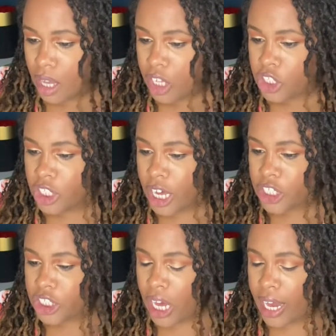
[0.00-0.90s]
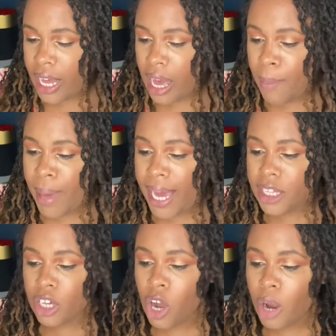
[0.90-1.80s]
She got shot and got back in
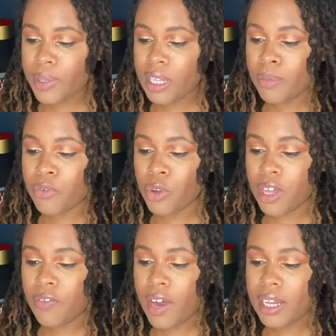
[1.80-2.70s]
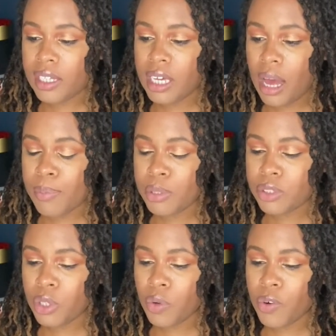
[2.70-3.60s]
the car with him before they finally got pulled
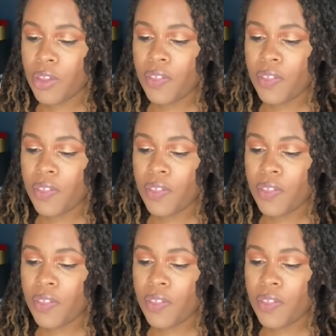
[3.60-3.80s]
over.